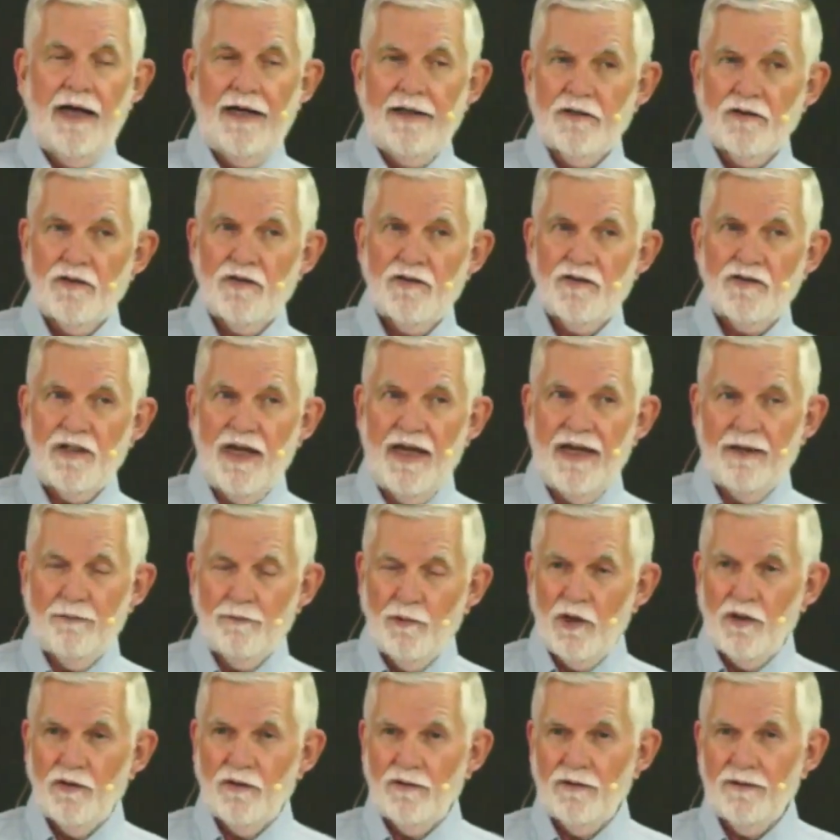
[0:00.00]
and
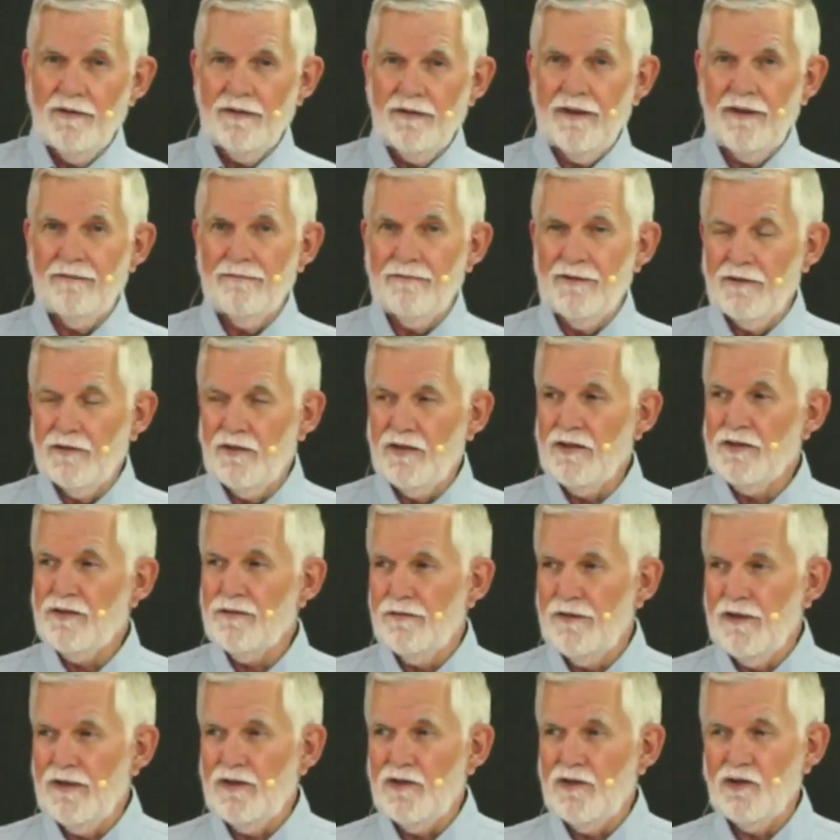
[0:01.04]
Samuel that we're
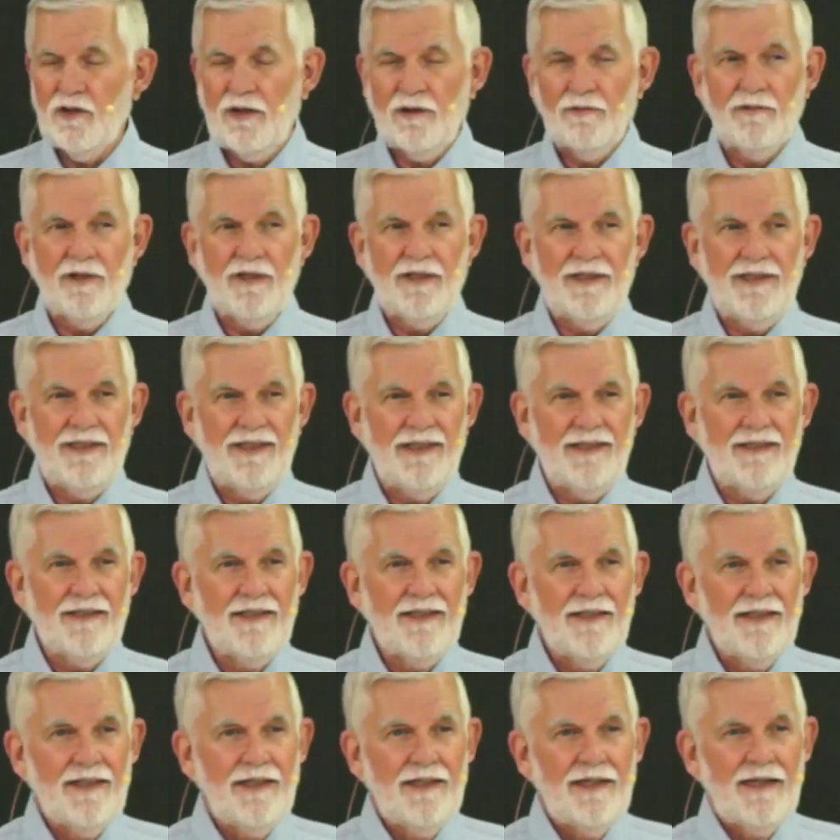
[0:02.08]
just finishing
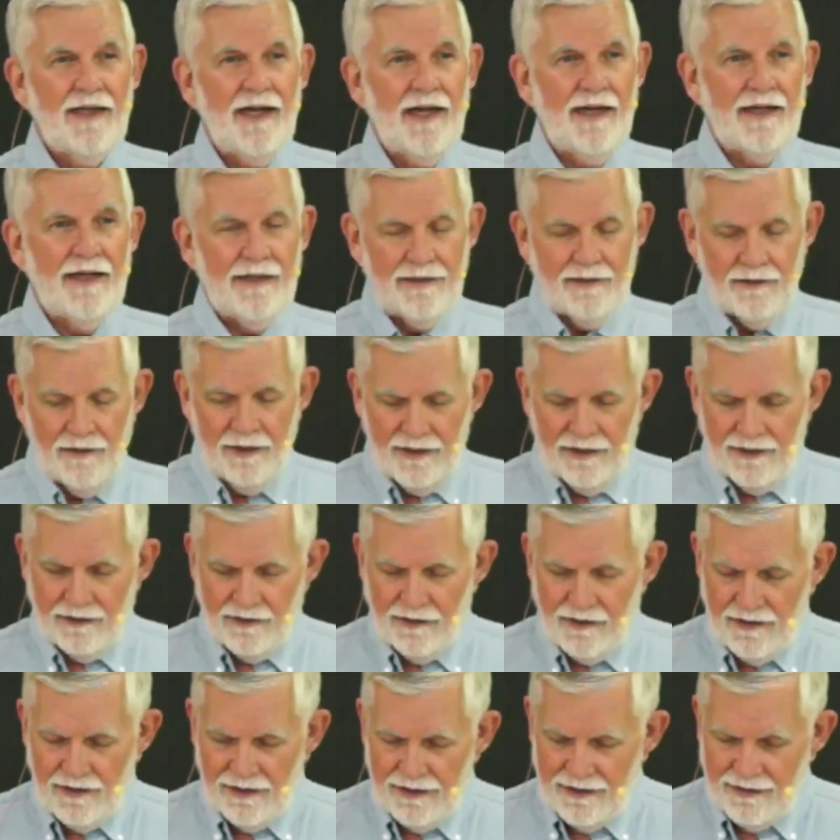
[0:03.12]
reading, and
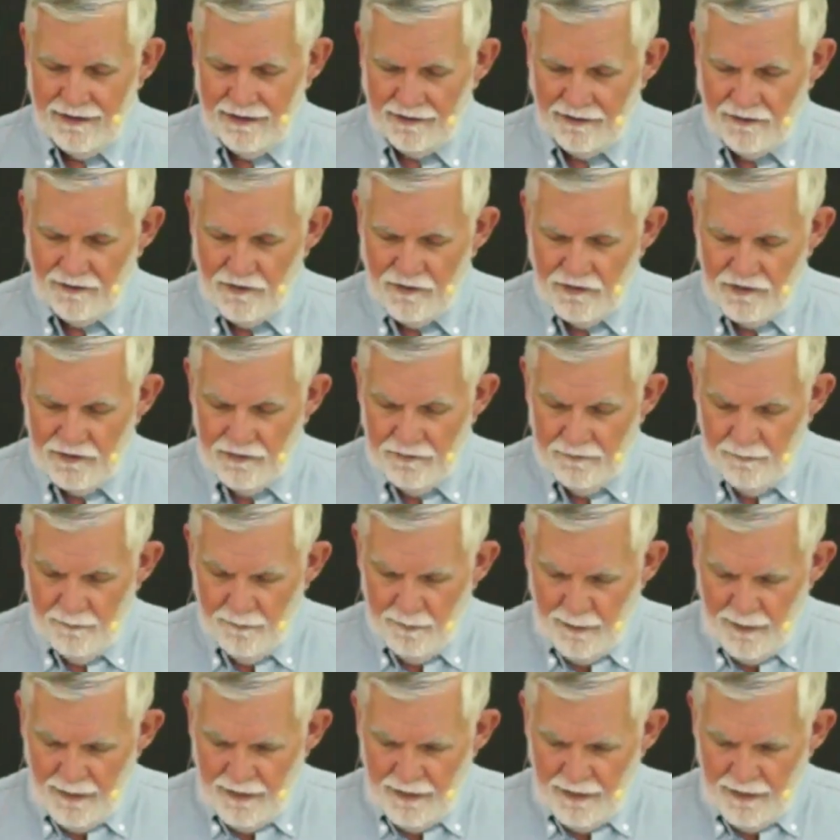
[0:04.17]
then Kings.